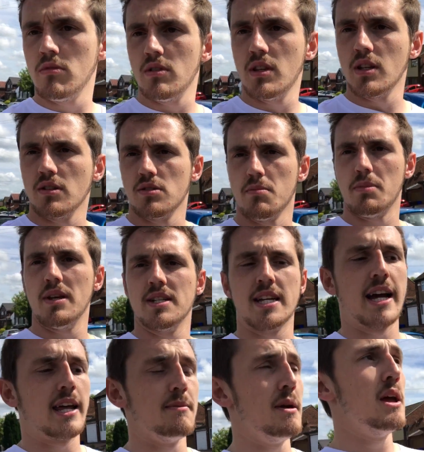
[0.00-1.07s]
I think there's a bee
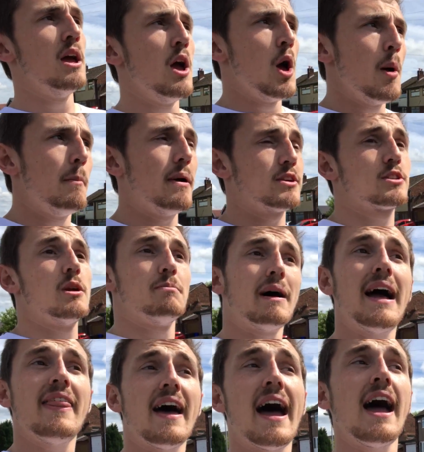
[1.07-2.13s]
attacking me. But I was going to
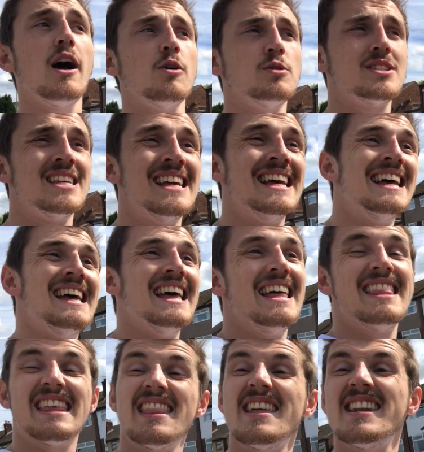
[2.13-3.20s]
buy that house.
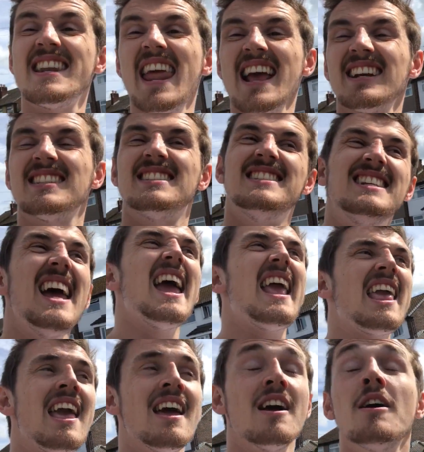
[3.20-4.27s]
Then the next day,